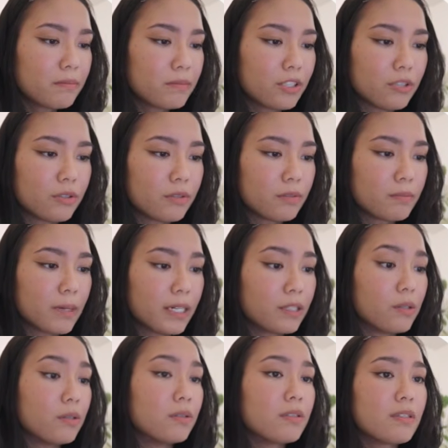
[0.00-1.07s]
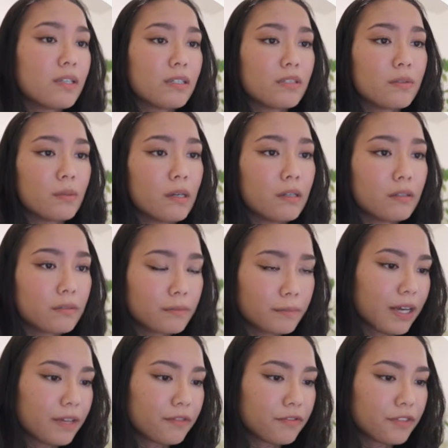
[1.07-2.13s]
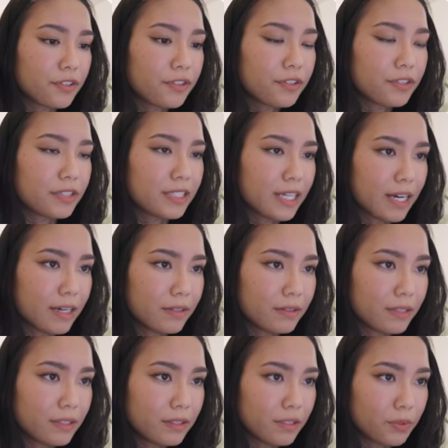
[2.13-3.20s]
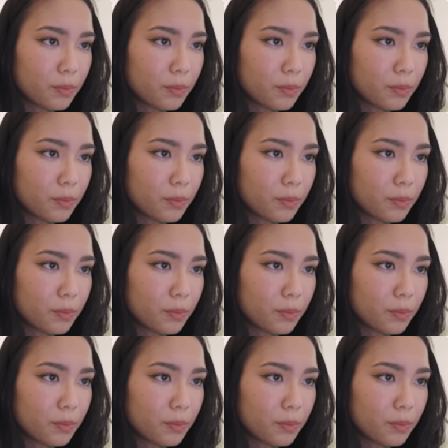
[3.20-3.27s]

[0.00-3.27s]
to my goals as well. And further down is